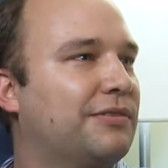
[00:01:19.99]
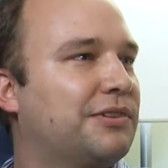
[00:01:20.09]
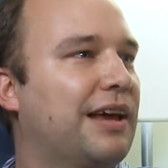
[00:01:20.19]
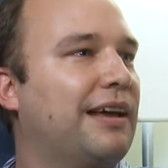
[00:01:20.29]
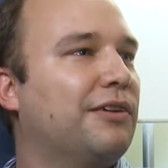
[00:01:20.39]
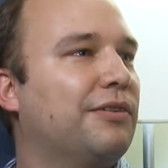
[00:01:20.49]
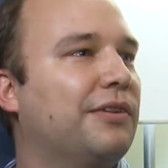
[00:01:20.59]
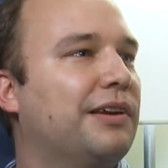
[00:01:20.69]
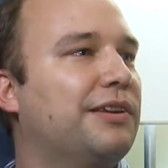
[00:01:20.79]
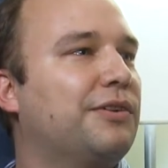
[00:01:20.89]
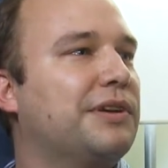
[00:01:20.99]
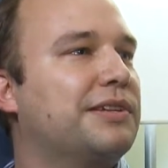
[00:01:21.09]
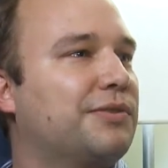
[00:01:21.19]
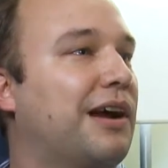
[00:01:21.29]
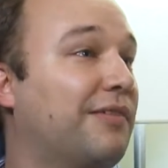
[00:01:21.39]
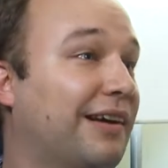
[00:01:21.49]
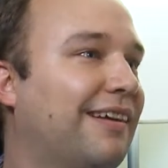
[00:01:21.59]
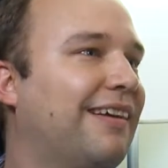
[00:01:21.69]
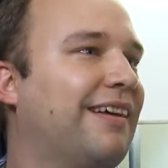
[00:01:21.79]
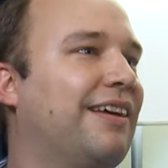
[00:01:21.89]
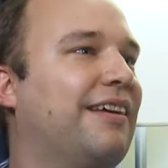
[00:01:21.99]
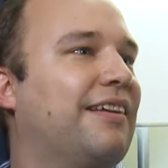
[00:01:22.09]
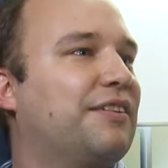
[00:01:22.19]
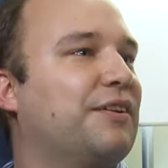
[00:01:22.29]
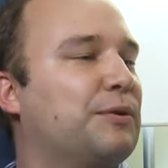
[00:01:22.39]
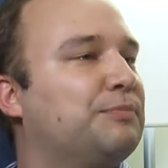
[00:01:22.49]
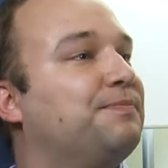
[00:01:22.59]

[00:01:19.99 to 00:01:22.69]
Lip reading: to handle the increase in traffic. So.